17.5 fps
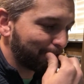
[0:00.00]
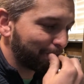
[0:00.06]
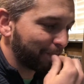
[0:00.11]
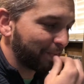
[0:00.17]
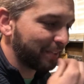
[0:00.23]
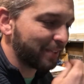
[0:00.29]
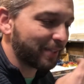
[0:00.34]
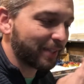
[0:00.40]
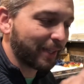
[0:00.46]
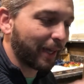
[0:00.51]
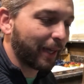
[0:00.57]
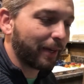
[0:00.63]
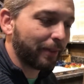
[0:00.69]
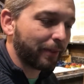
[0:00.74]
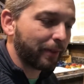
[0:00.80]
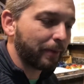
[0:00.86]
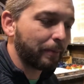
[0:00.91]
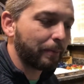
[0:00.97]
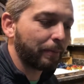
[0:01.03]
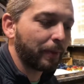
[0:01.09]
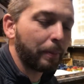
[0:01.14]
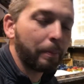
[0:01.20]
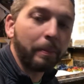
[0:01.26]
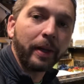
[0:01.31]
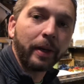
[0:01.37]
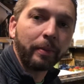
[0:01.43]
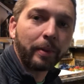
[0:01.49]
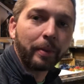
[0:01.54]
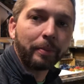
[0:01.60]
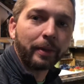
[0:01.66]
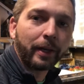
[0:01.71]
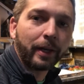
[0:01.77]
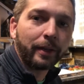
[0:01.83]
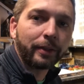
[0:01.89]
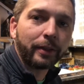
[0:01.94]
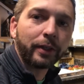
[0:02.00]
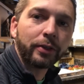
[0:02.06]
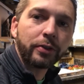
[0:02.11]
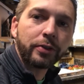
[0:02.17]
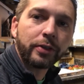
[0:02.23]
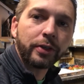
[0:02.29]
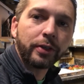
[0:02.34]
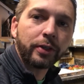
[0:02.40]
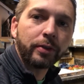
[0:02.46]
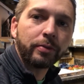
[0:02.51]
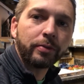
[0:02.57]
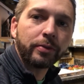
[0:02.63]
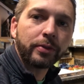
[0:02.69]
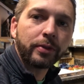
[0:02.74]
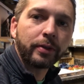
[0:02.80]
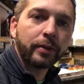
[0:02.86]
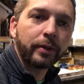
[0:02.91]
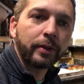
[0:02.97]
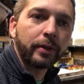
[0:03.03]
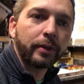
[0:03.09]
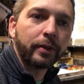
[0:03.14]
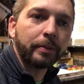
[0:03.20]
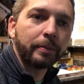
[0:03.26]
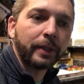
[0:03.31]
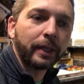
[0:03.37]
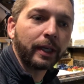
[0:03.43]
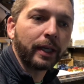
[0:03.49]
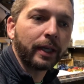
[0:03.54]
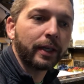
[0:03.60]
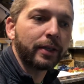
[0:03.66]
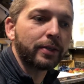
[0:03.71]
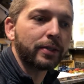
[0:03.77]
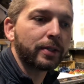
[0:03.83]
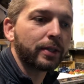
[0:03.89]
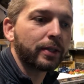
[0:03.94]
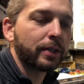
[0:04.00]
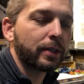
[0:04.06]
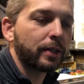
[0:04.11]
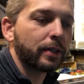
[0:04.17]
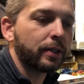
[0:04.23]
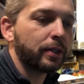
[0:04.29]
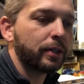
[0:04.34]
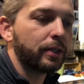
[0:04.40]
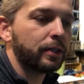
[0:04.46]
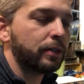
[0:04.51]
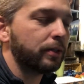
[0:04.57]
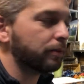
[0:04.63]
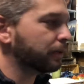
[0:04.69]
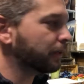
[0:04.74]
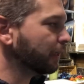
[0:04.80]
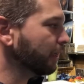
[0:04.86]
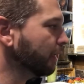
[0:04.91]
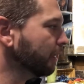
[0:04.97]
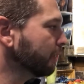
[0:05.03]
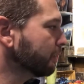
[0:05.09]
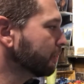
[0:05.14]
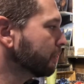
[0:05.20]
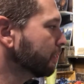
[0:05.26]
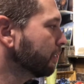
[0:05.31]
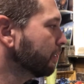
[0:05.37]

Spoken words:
this is kind of the minimum that I think you should use, because you can't,